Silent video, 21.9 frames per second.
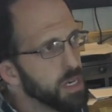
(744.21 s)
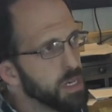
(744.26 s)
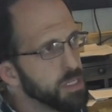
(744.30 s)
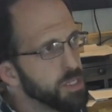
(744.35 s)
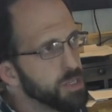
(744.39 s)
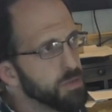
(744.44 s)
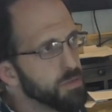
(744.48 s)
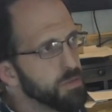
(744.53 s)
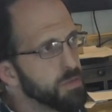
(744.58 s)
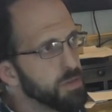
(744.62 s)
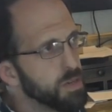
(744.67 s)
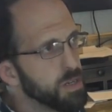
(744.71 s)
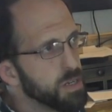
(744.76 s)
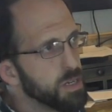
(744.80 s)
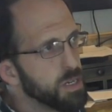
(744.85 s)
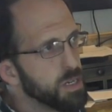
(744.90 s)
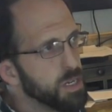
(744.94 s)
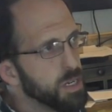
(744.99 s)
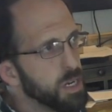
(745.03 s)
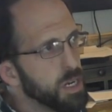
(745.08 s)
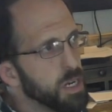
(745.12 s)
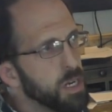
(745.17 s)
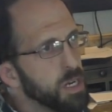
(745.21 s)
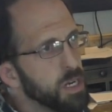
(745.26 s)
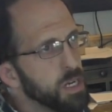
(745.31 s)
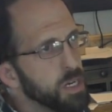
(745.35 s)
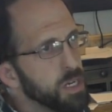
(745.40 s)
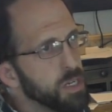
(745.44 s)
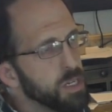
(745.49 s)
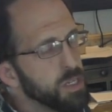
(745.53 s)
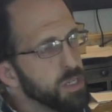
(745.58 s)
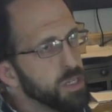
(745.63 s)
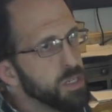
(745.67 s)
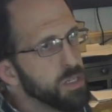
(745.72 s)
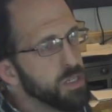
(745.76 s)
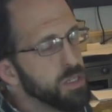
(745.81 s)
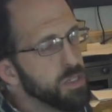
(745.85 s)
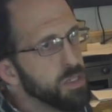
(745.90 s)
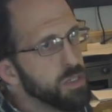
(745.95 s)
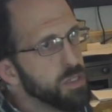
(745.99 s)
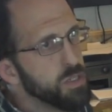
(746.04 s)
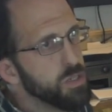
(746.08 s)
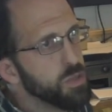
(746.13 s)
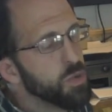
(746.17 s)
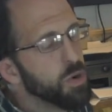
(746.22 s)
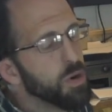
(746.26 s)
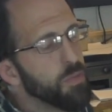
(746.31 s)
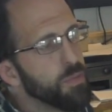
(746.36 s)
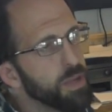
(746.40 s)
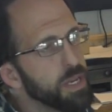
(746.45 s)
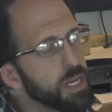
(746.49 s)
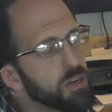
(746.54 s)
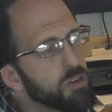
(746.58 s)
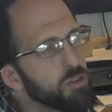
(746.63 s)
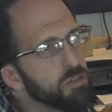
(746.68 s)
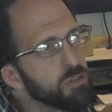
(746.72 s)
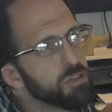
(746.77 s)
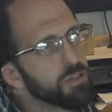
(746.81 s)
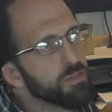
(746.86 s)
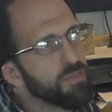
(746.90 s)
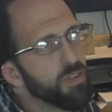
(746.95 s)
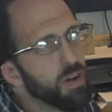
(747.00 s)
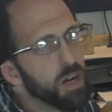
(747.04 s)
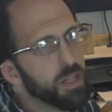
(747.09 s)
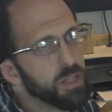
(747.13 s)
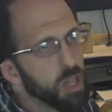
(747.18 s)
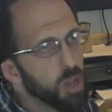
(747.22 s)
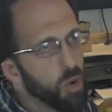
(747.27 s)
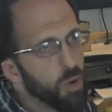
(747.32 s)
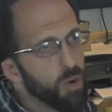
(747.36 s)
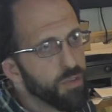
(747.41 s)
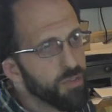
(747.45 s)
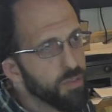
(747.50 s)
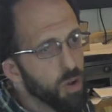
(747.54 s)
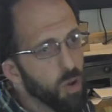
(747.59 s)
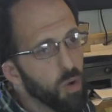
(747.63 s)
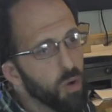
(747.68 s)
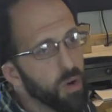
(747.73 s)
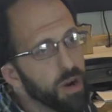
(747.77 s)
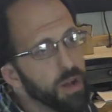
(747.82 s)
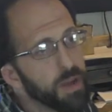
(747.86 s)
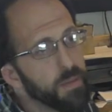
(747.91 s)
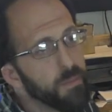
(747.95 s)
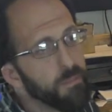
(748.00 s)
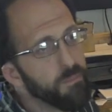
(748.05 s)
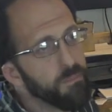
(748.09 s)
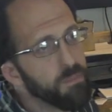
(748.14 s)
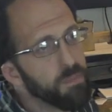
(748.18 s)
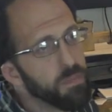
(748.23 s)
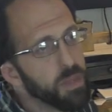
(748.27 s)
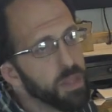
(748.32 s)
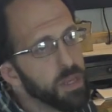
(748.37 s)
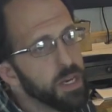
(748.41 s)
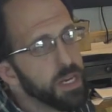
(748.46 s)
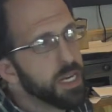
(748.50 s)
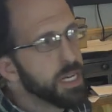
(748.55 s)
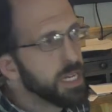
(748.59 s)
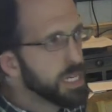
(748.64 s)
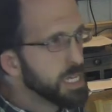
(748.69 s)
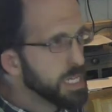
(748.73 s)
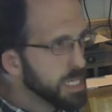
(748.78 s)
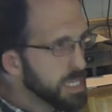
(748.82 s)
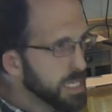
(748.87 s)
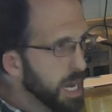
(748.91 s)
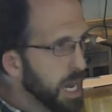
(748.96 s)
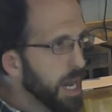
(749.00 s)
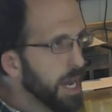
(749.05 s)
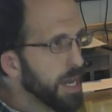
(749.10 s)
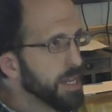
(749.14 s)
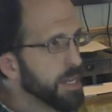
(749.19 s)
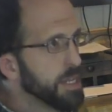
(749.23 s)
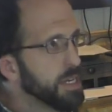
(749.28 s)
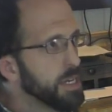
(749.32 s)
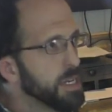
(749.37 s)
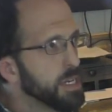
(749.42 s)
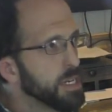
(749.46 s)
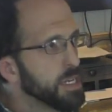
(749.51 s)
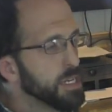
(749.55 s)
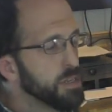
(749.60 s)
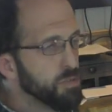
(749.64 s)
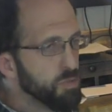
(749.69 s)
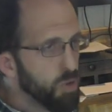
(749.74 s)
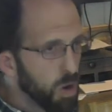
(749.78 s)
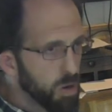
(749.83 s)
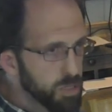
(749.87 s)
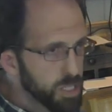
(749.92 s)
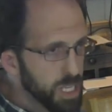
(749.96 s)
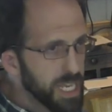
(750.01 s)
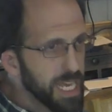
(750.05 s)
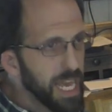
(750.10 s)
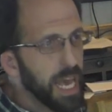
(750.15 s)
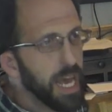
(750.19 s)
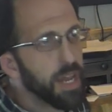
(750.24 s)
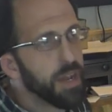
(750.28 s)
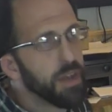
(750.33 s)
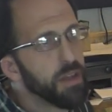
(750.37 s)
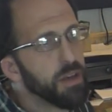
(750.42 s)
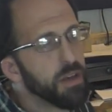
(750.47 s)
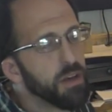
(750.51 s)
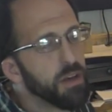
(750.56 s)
You are re-crucifying the Lord of glory. He died. He rose again.